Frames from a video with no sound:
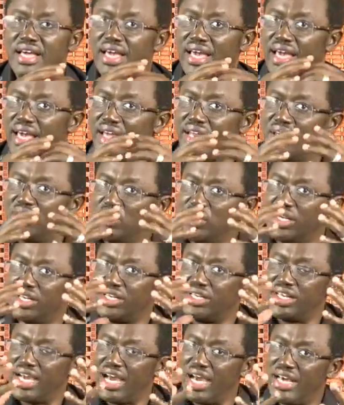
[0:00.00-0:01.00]
and you are
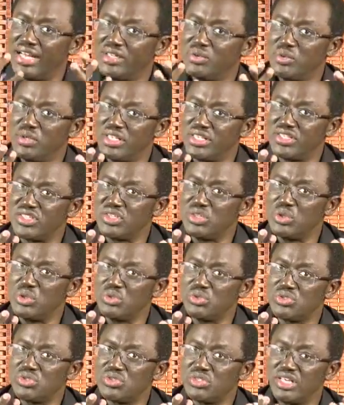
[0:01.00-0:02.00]
done with its
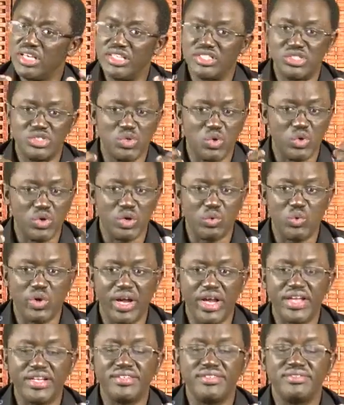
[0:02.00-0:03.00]
use, it's thrown
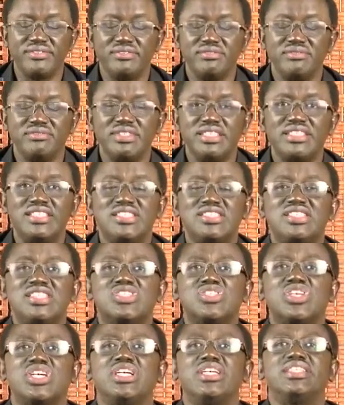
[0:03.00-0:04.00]
away. It is
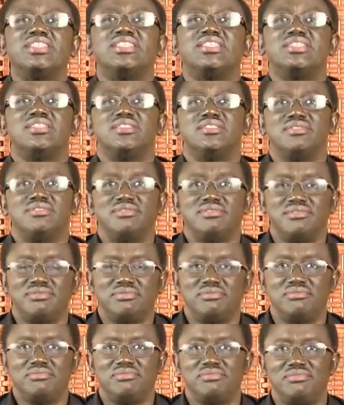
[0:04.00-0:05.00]
discarded.
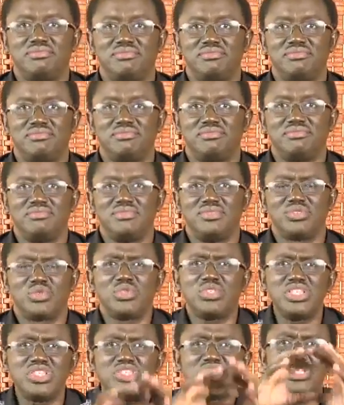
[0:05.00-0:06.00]
So
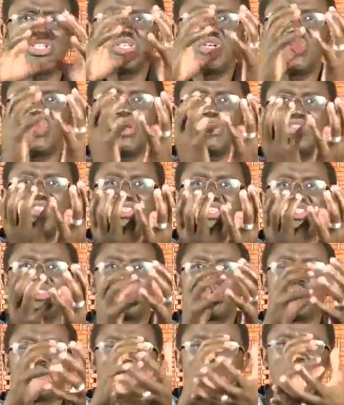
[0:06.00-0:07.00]
the shell is just
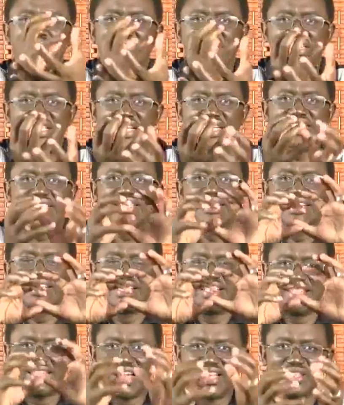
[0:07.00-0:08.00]
to protect
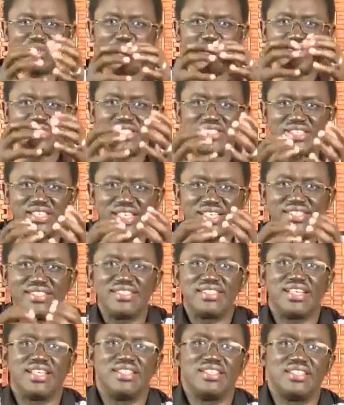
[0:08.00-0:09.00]
that which is
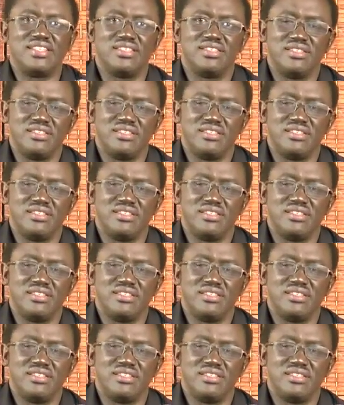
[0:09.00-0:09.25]
inside.